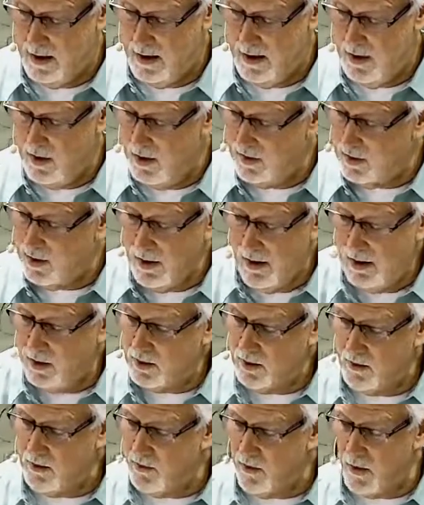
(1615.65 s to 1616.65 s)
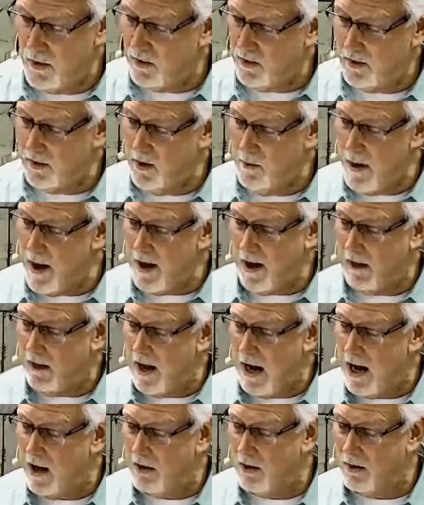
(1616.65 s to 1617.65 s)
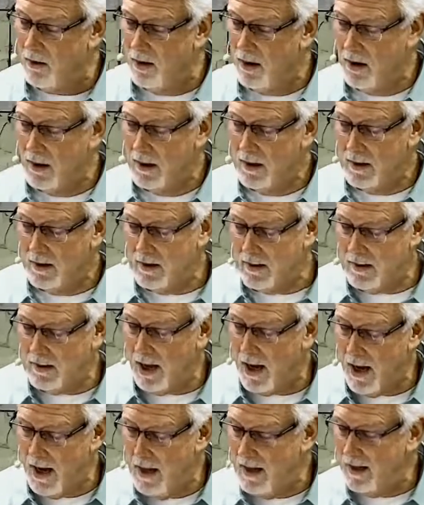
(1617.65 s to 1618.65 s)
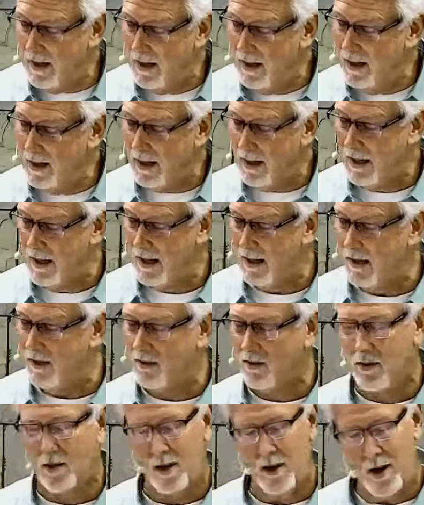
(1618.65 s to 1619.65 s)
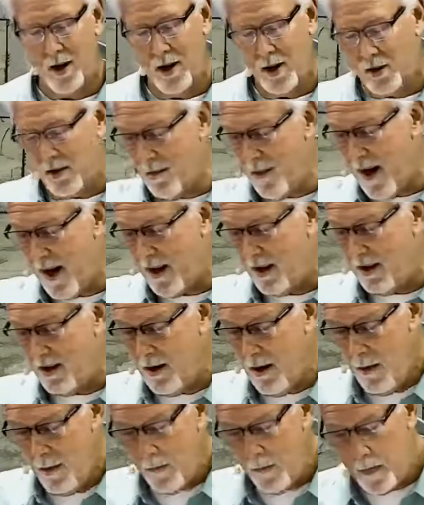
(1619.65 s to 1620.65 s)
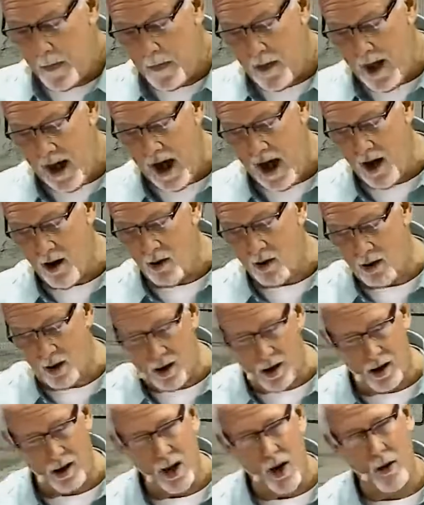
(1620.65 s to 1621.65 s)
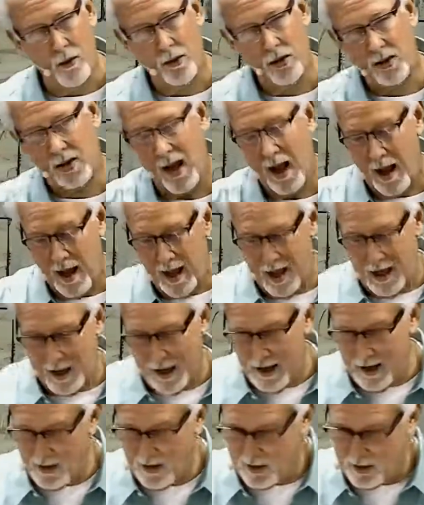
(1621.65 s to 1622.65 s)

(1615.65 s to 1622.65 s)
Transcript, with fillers: So listen, folks, no matter how tight it gets or no matter how close it gets to